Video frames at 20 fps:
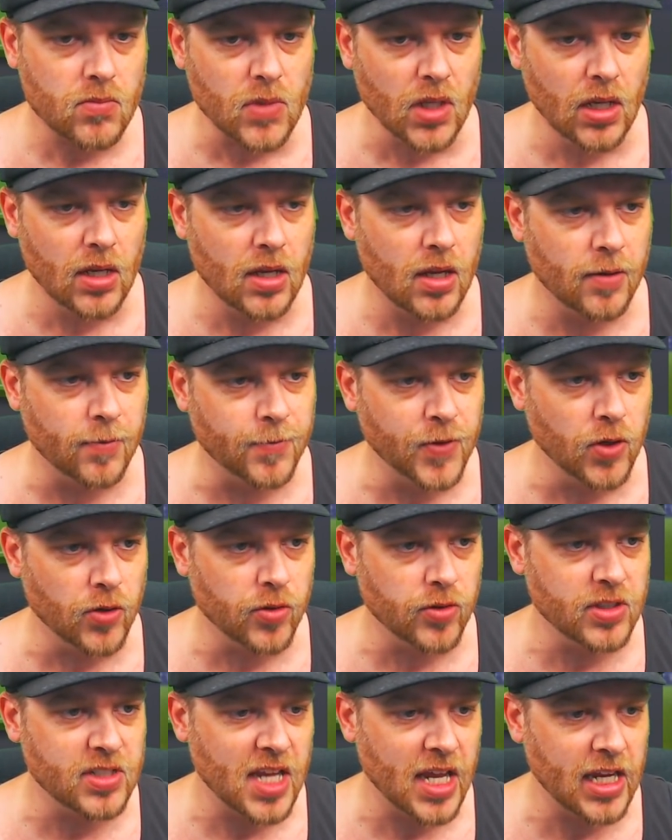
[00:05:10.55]

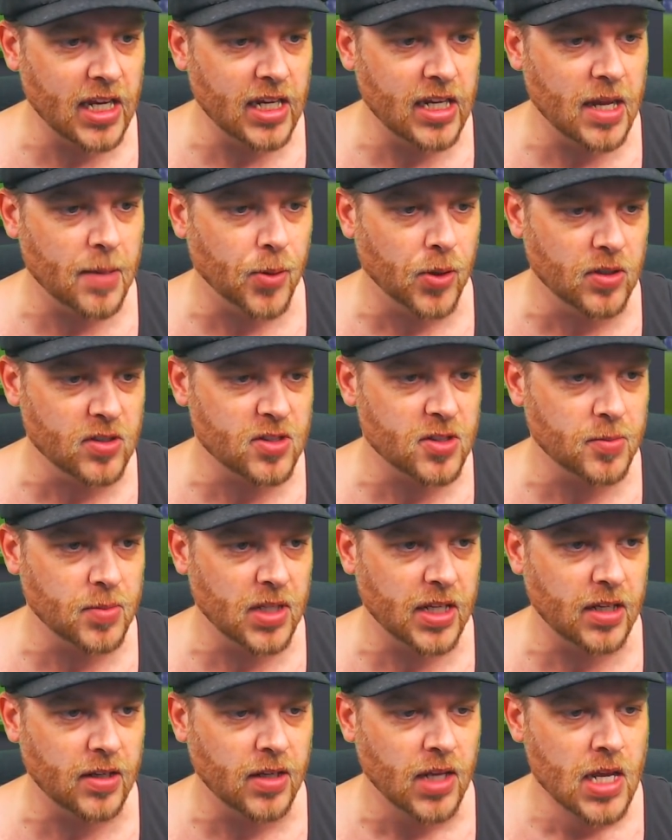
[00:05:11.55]
Fiorentina
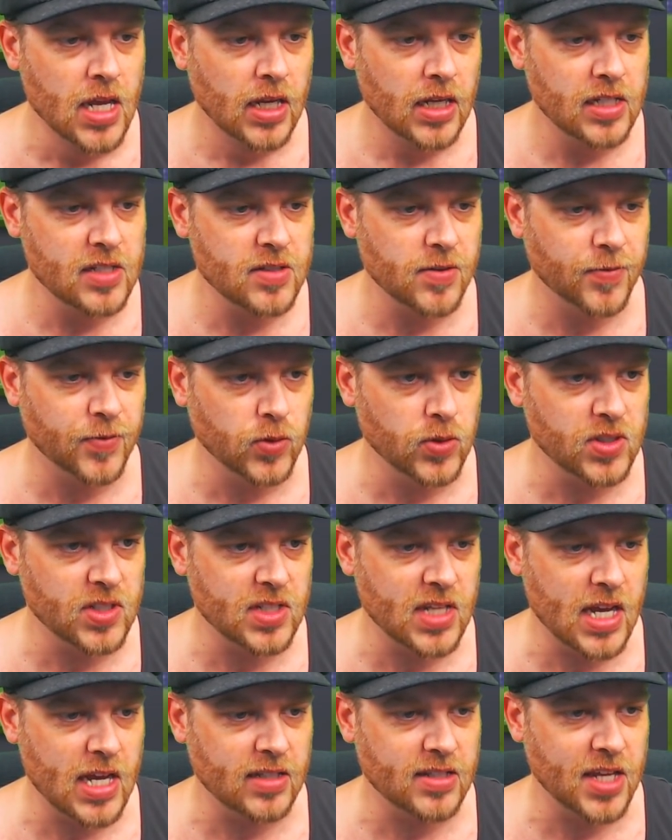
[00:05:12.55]
possibly is a
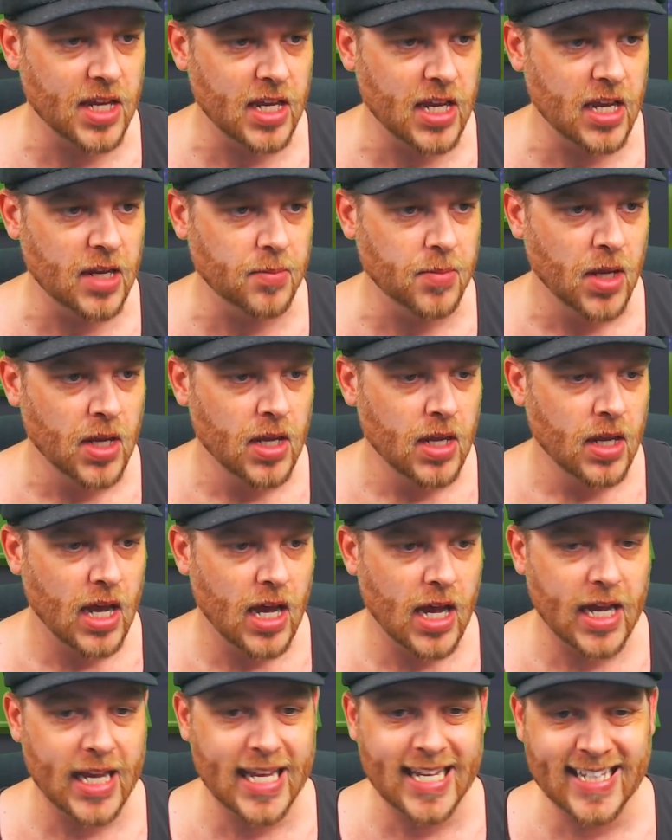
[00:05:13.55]
4-star team.
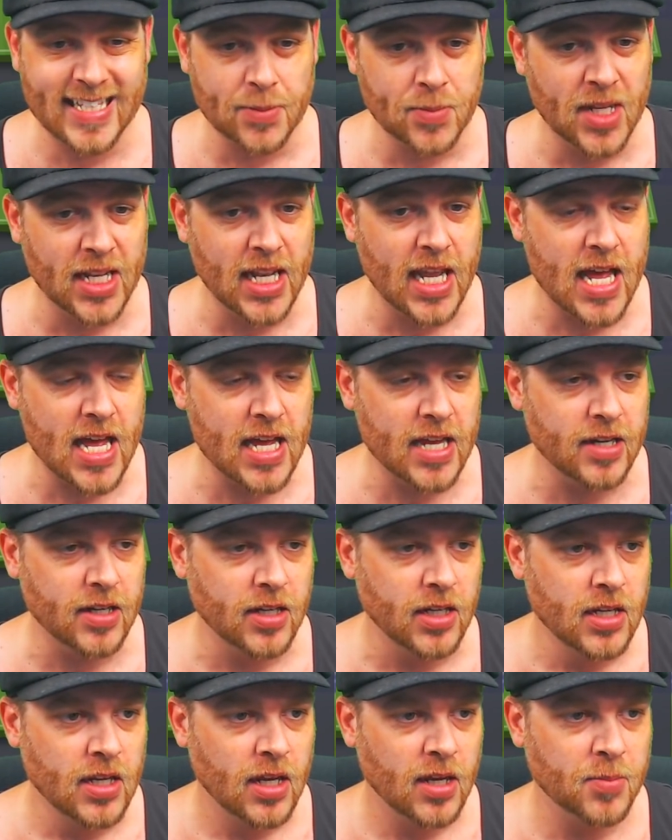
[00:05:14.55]
Inter Milan,
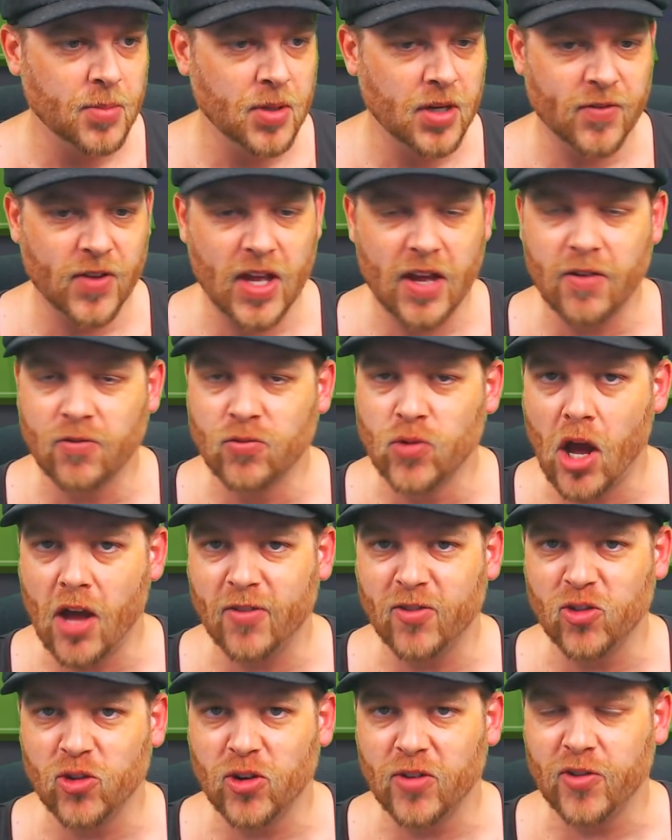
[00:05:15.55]
a bit of a
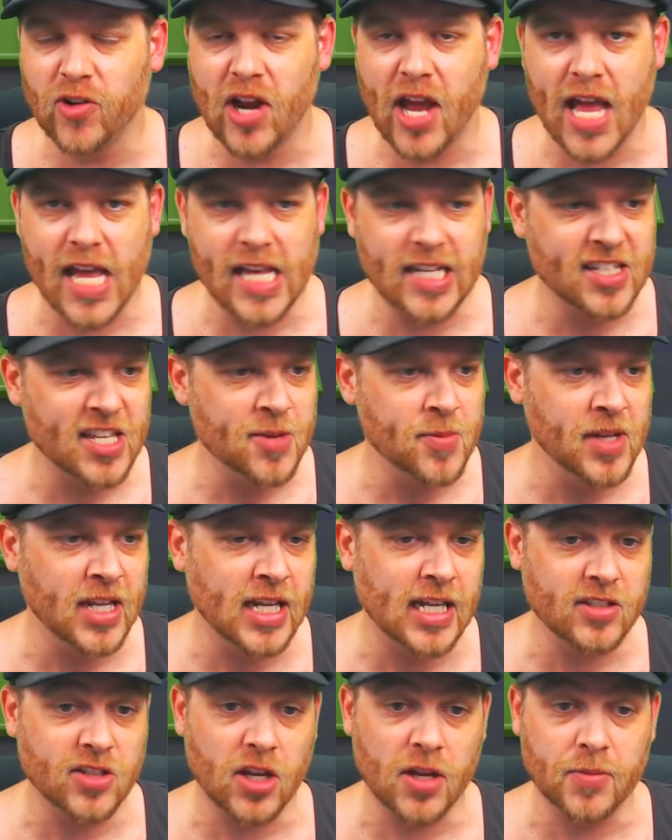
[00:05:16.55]
rivalry for our AC
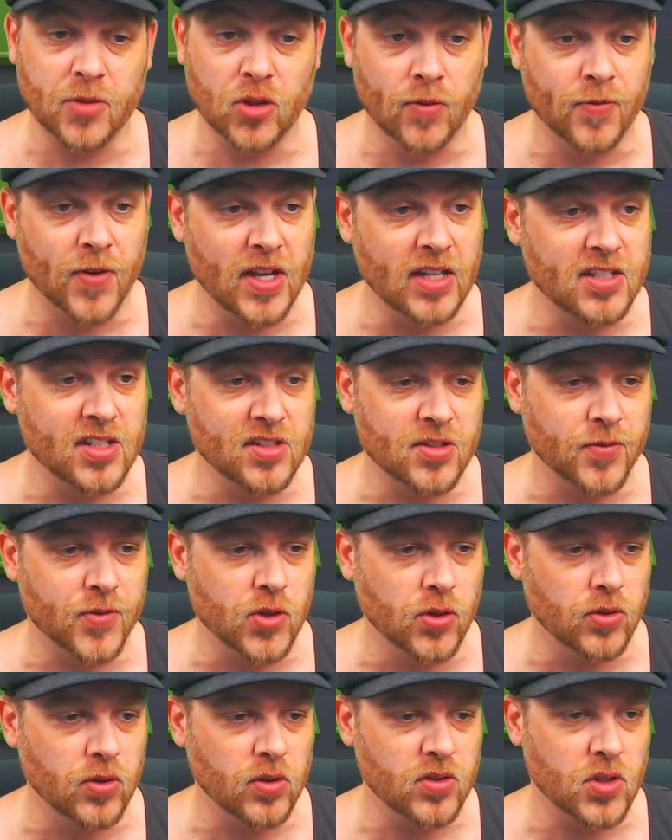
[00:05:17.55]
Milan time. Juventus, of
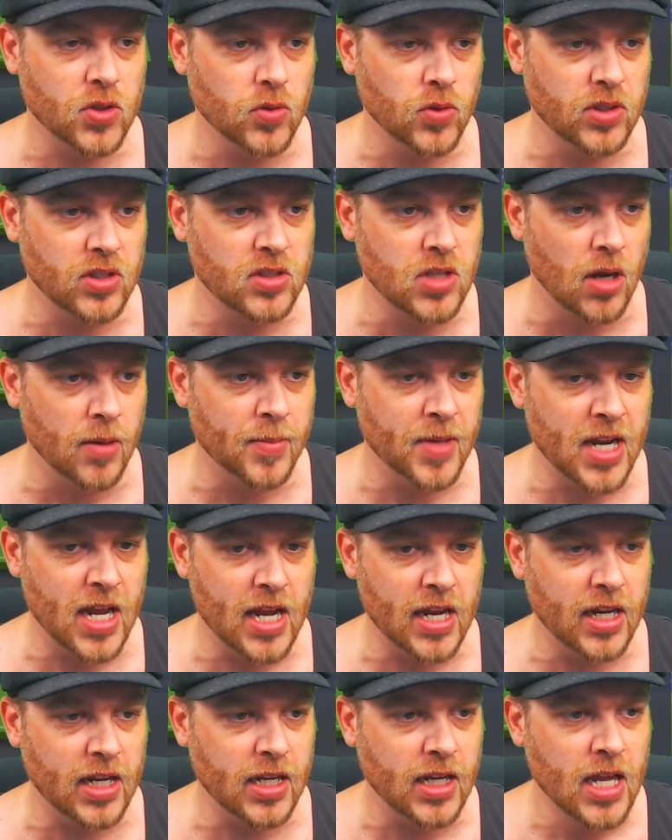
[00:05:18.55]
course, who are
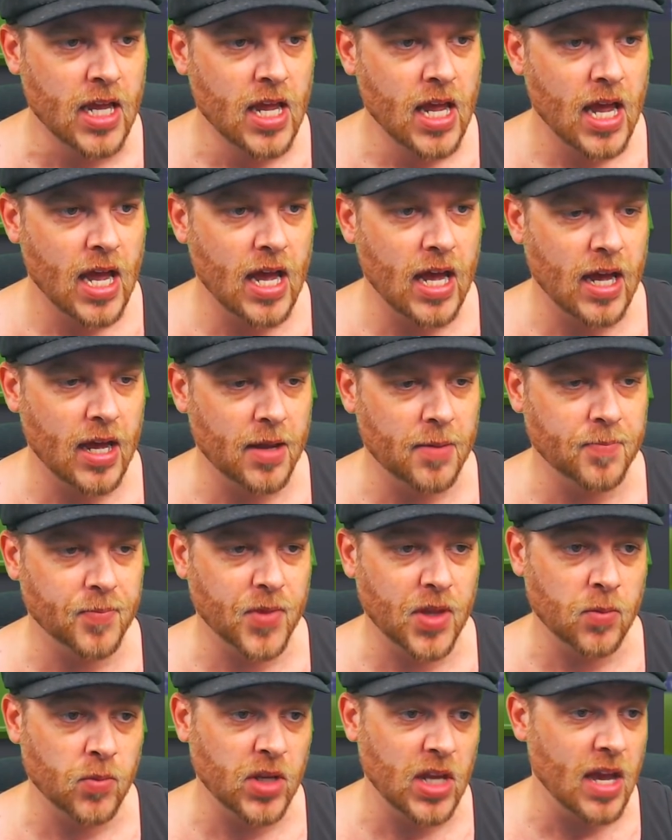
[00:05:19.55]
dominating.
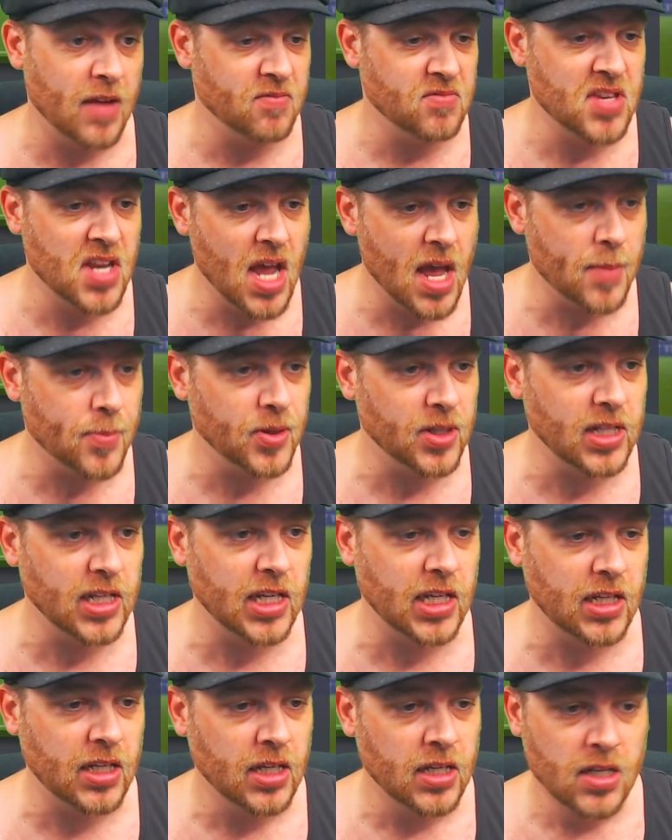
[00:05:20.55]
Then we have
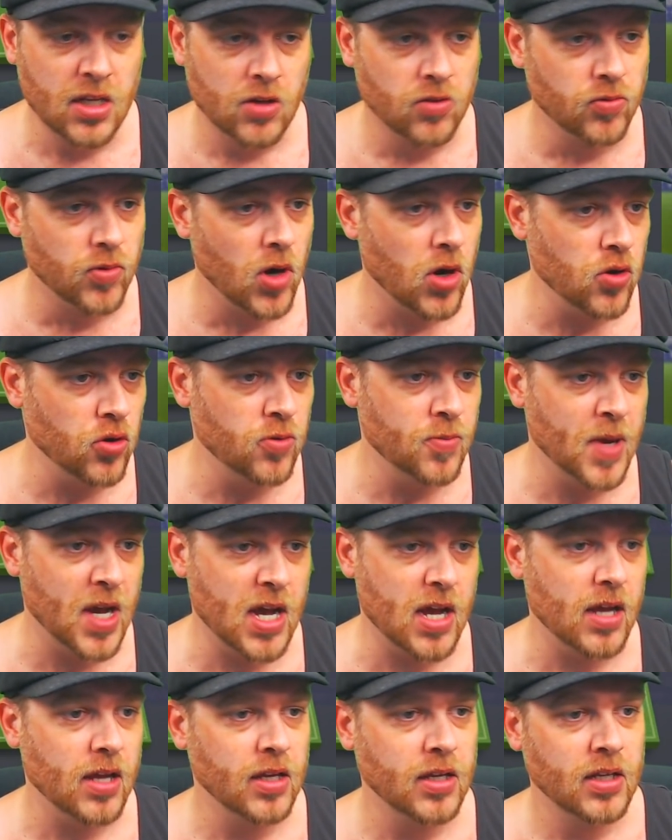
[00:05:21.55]
Napoli,
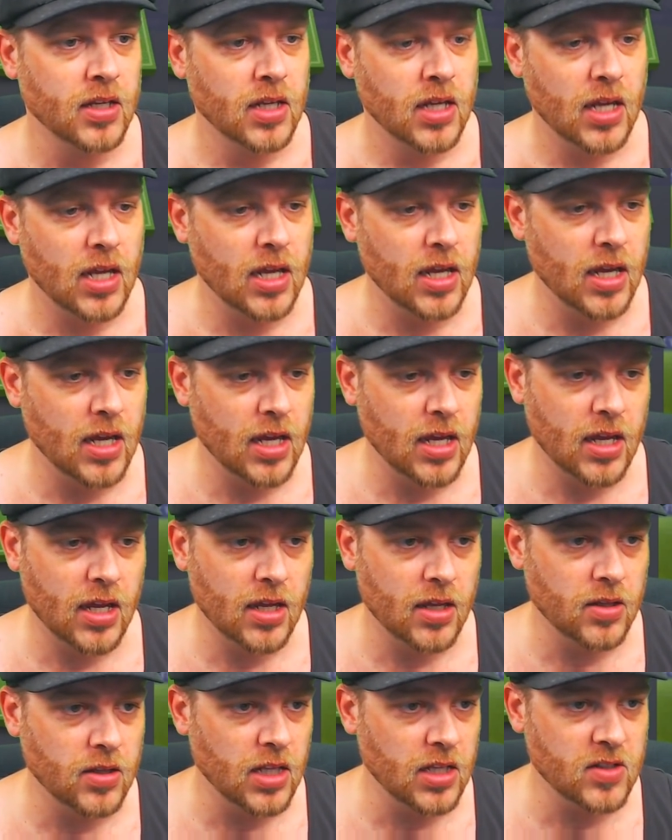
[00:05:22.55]
Roma.
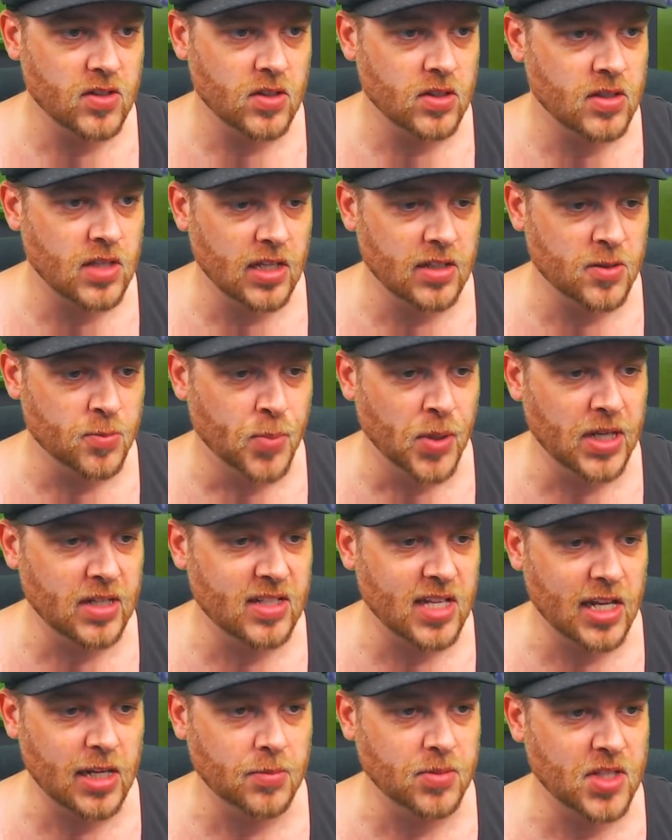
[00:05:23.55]
There's big
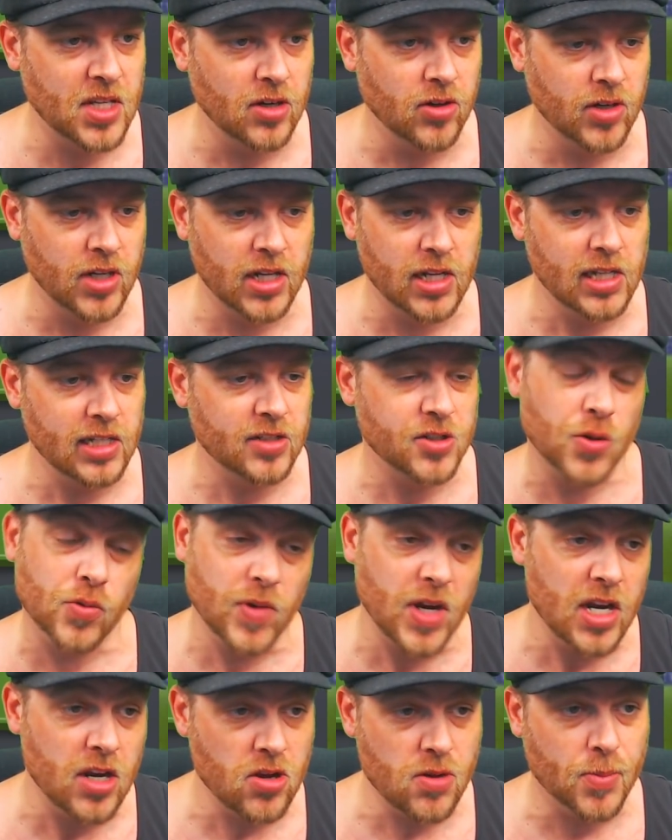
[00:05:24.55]
teams here in Italy.
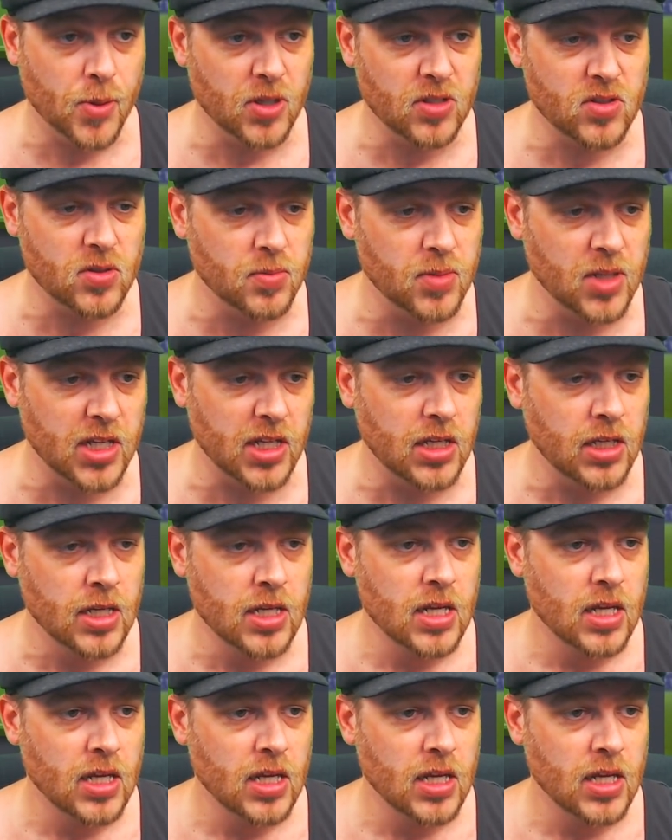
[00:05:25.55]
Torino possibly.